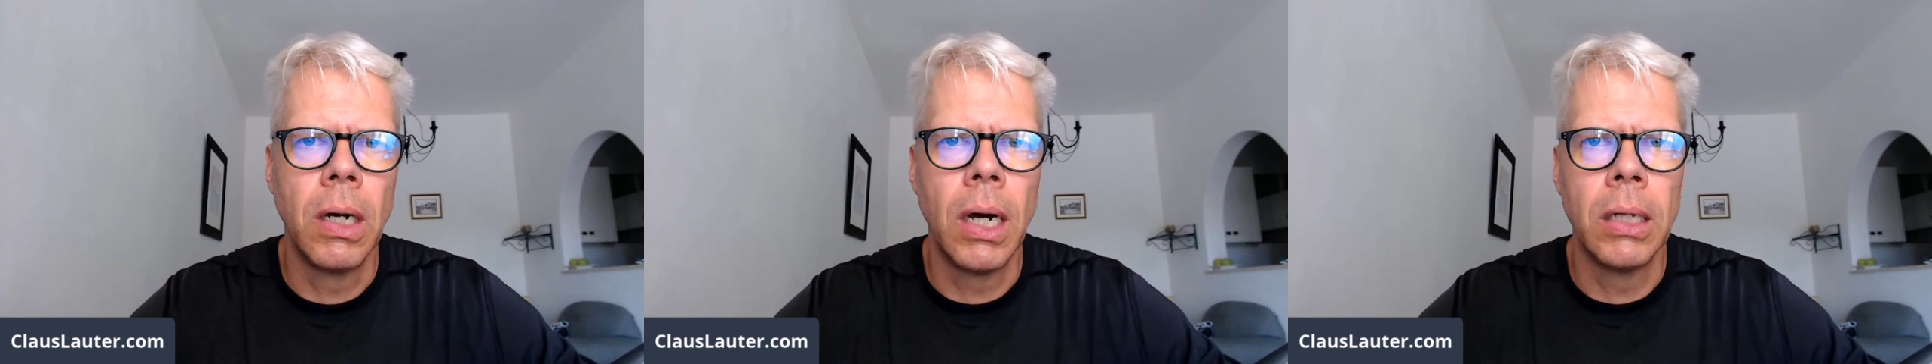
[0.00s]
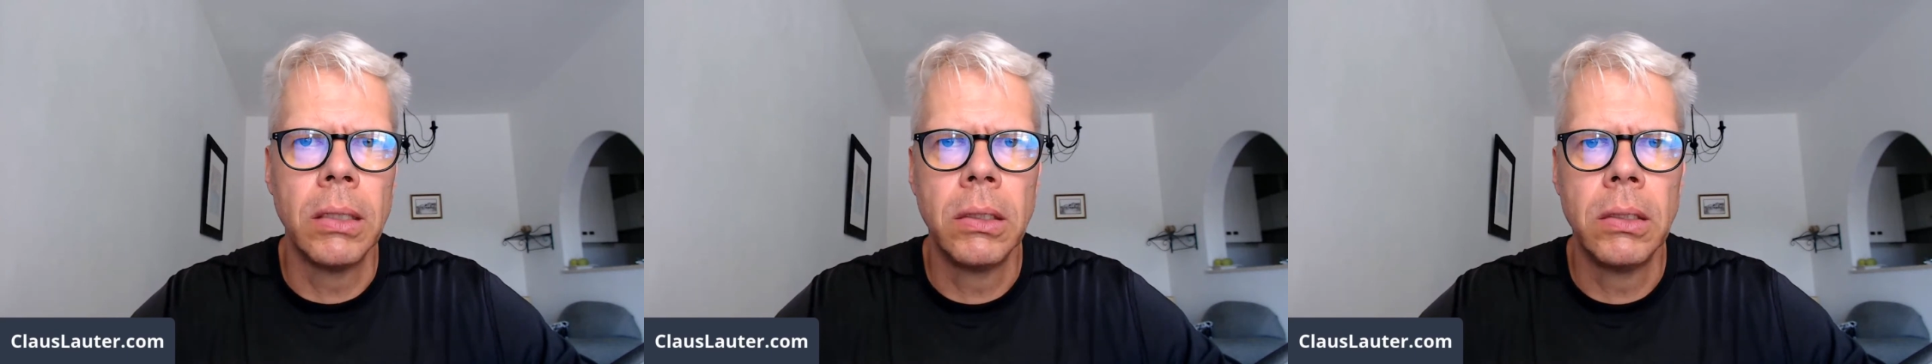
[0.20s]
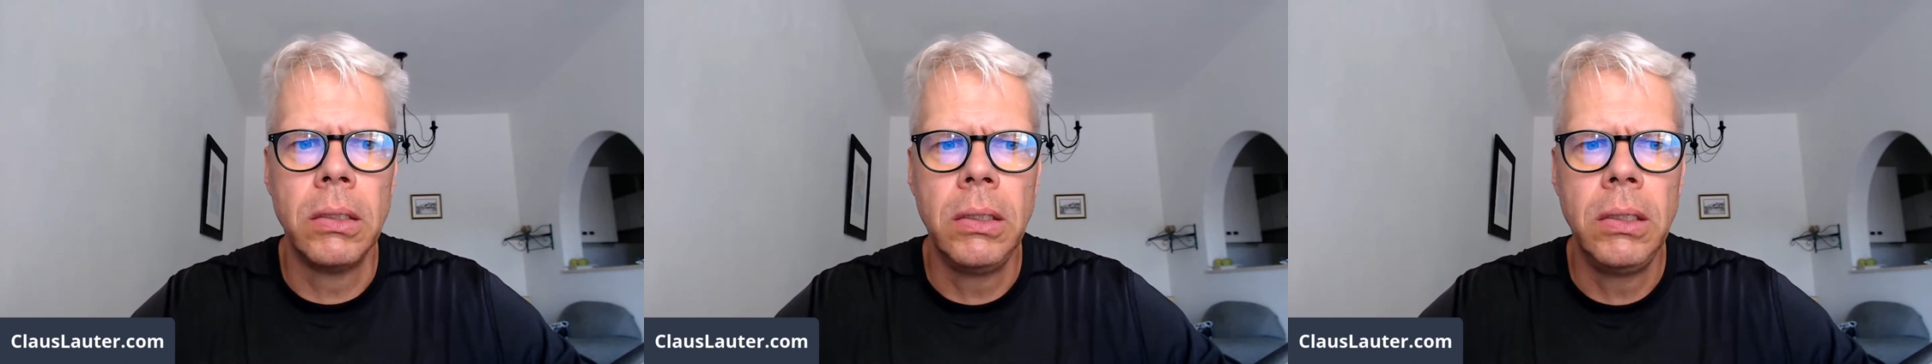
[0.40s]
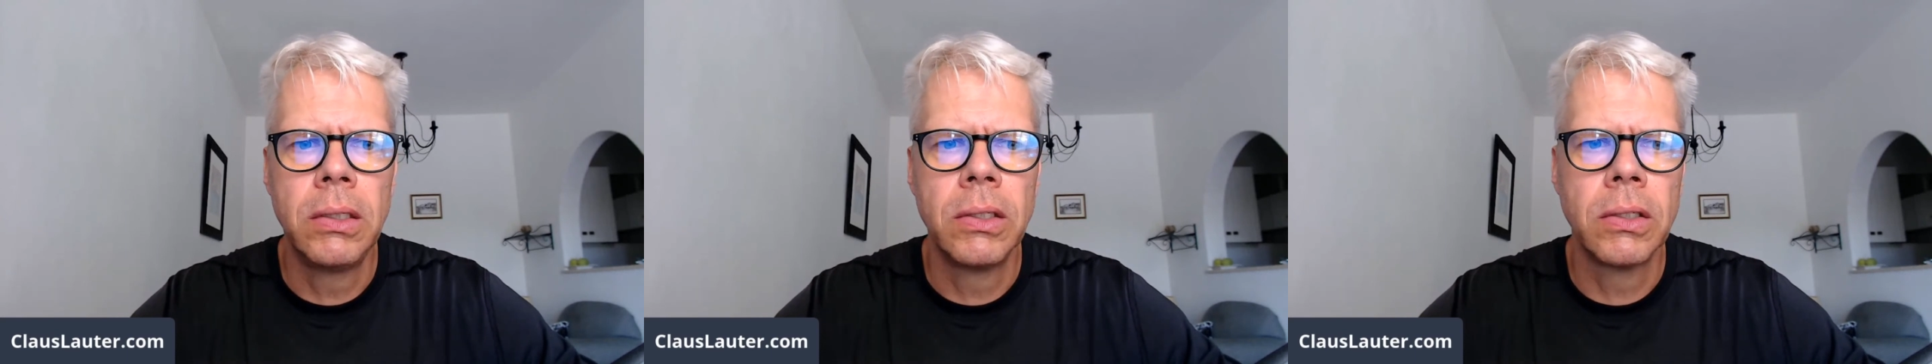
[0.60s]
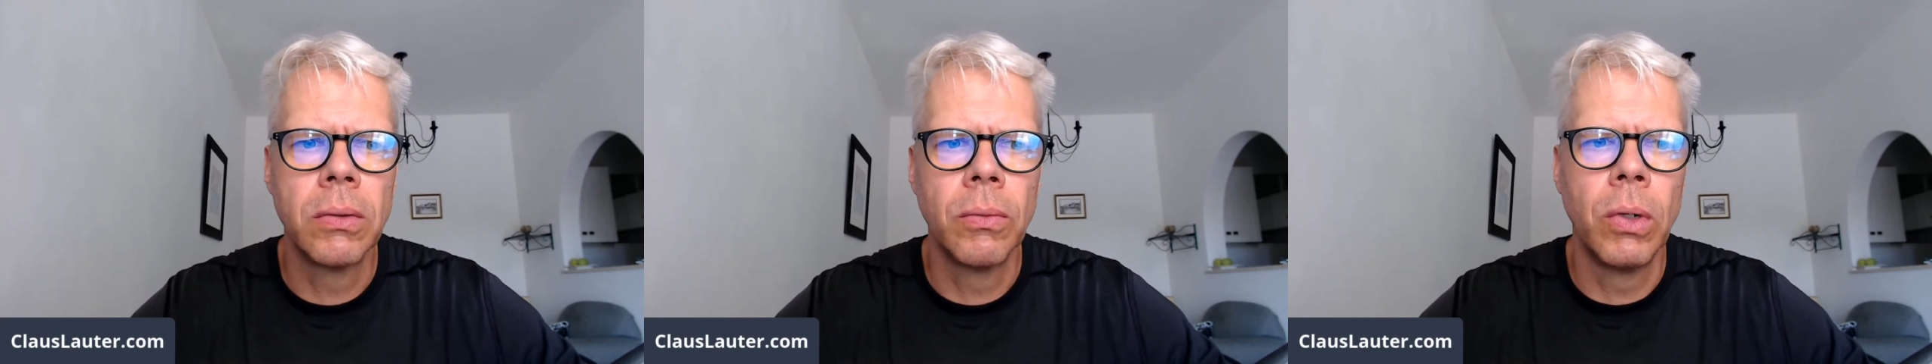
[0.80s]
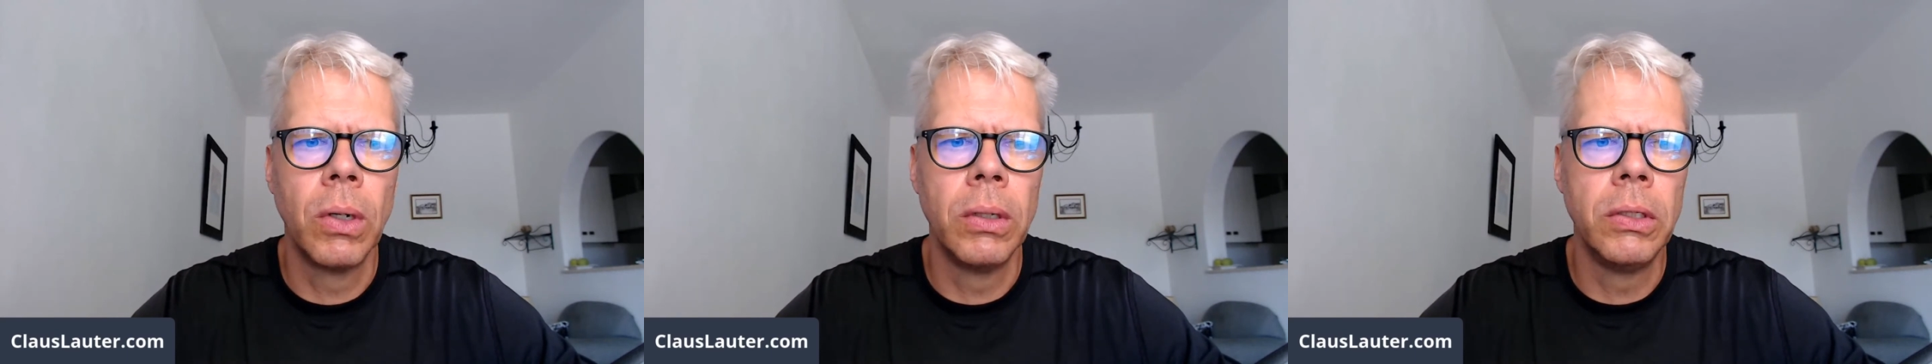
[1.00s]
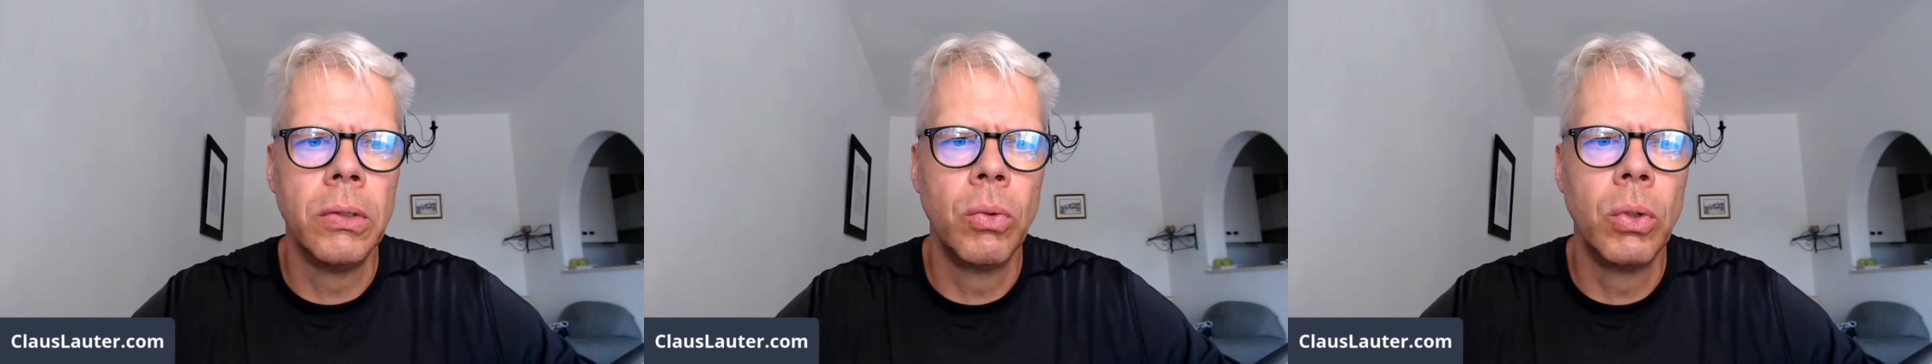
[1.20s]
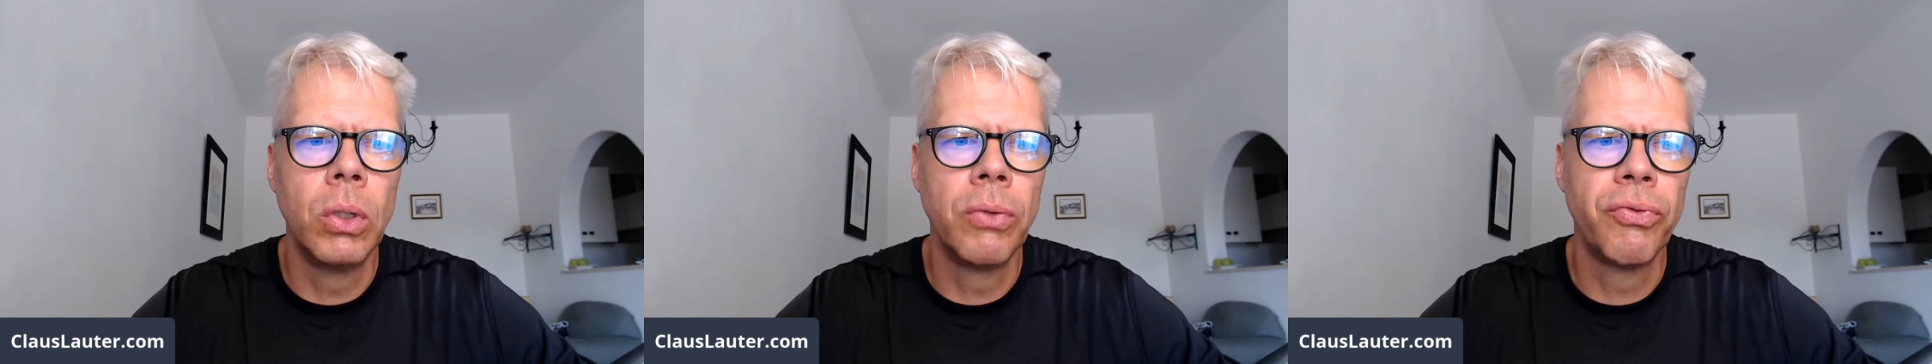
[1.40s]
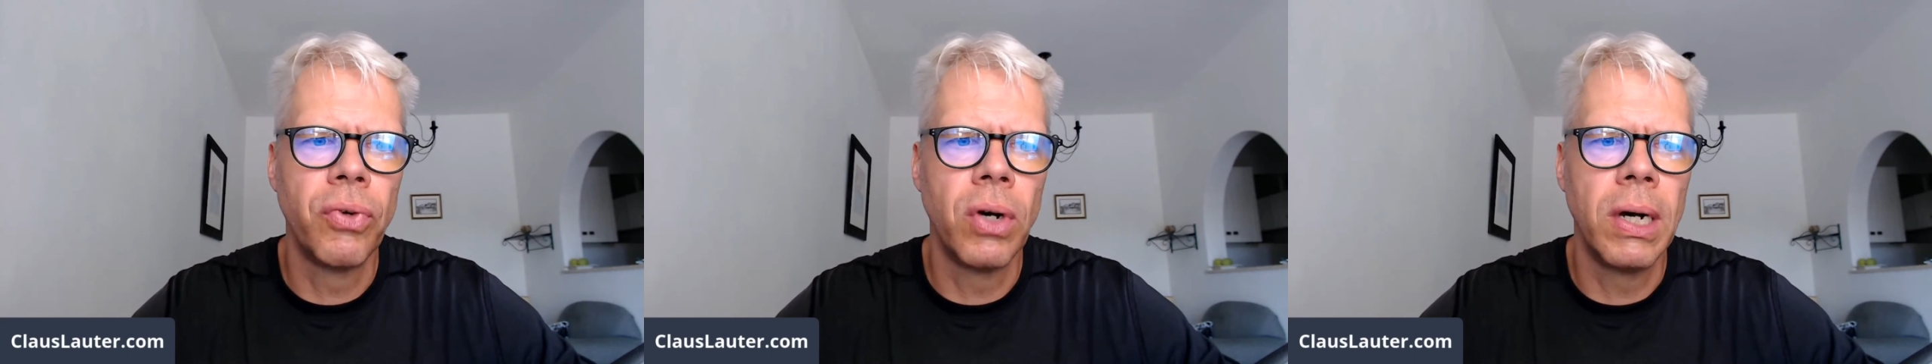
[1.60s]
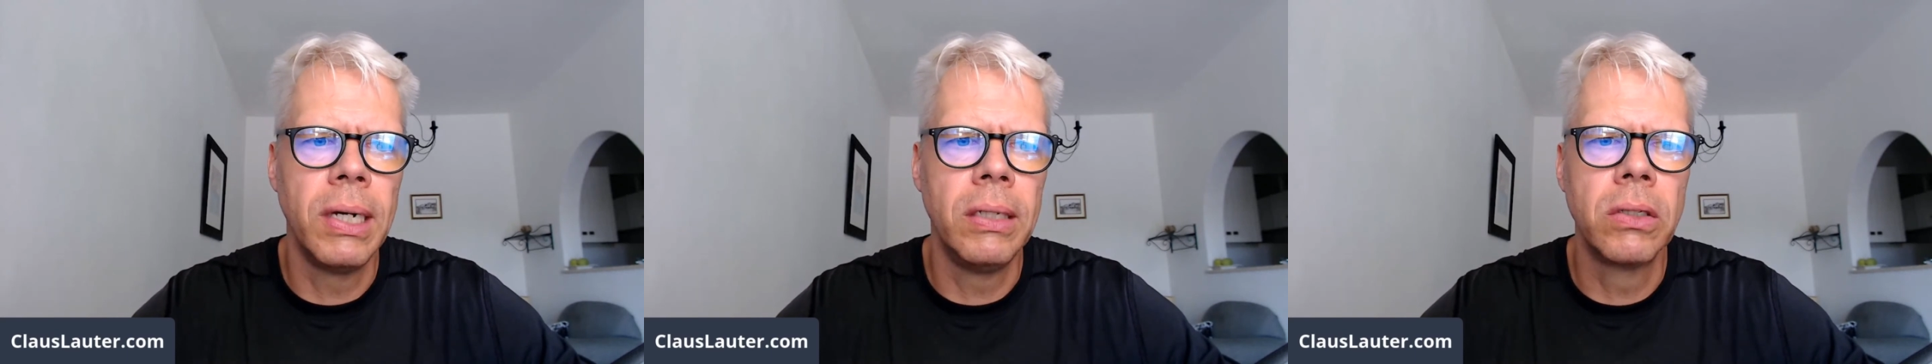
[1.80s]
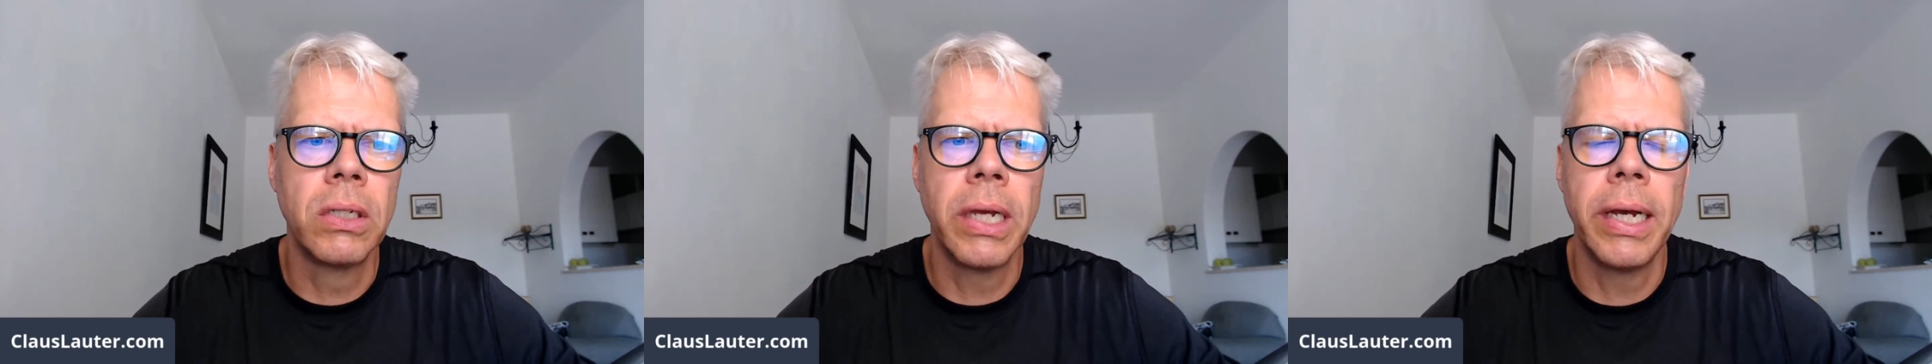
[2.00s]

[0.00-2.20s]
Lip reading: Under these, you will find